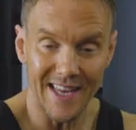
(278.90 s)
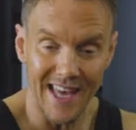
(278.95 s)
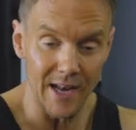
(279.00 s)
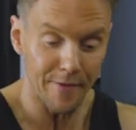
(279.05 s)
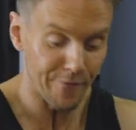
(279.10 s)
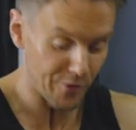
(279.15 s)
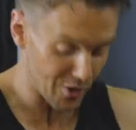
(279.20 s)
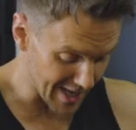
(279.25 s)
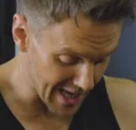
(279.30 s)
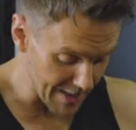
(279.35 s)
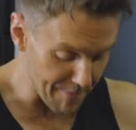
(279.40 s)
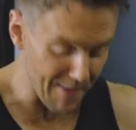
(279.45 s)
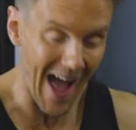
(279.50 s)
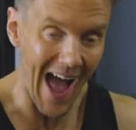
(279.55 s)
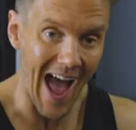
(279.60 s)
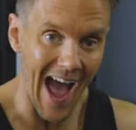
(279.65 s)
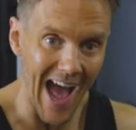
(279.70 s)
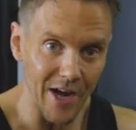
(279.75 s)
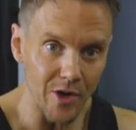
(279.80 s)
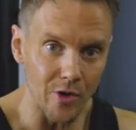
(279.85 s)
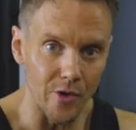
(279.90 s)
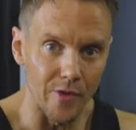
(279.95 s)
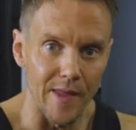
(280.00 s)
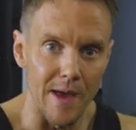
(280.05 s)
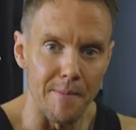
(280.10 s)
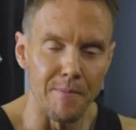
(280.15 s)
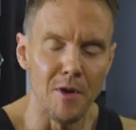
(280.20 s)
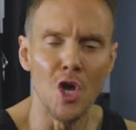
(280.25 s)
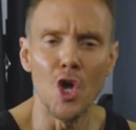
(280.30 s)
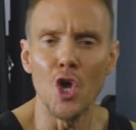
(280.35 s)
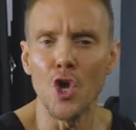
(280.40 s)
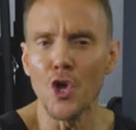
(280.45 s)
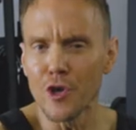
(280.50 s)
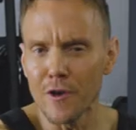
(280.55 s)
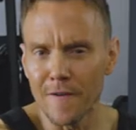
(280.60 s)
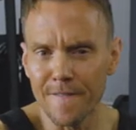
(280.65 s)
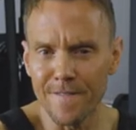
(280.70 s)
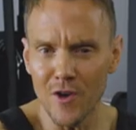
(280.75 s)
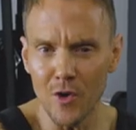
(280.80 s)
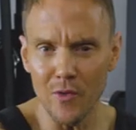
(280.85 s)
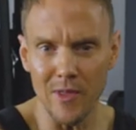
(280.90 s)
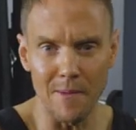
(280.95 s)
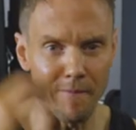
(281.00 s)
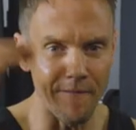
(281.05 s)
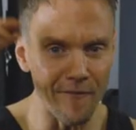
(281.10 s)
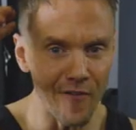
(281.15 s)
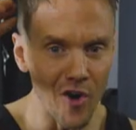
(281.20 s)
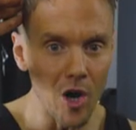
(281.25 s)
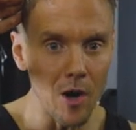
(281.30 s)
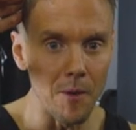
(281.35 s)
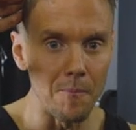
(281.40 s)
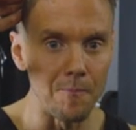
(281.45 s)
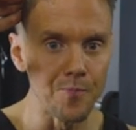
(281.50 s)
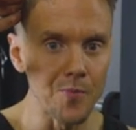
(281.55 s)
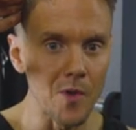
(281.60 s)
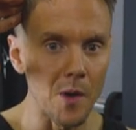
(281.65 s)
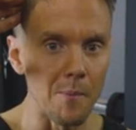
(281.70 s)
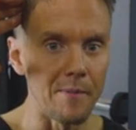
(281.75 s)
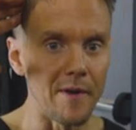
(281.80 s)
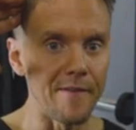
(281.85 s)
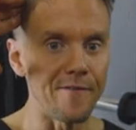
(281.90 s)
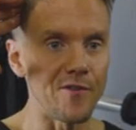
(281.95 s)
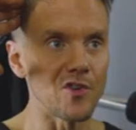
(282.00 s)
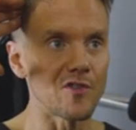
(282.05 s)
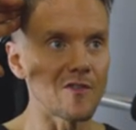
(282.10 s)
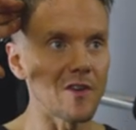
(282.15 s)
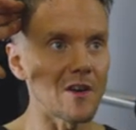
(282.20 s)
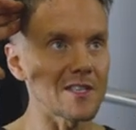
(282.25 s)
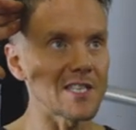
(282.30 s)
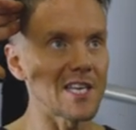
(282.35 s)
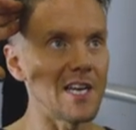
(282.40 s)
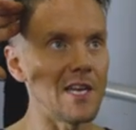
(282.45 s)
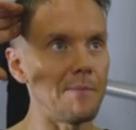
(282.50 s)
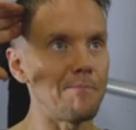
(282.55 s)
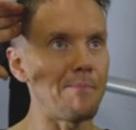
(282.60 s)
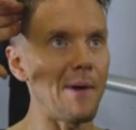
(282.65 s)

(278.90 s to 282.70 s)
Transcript: Again, if you keep a hand on them, you can feel them firm, but if you start to lean